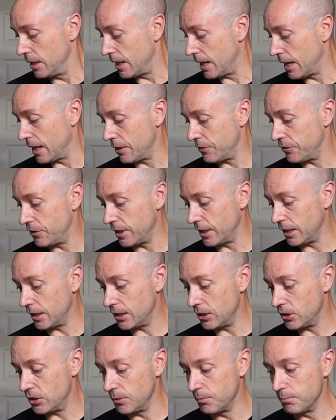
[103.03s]
And I
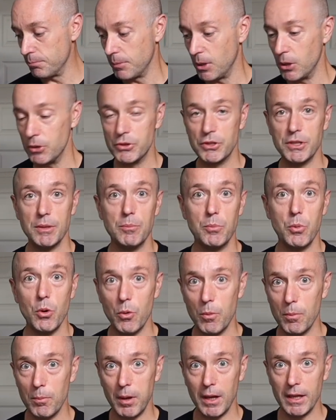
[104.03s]
think the most
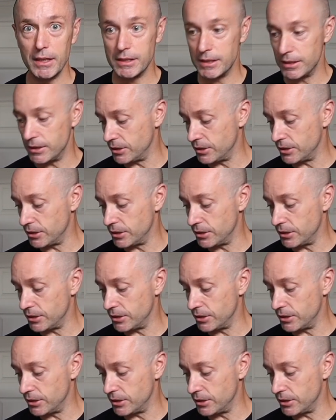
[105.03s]
important place to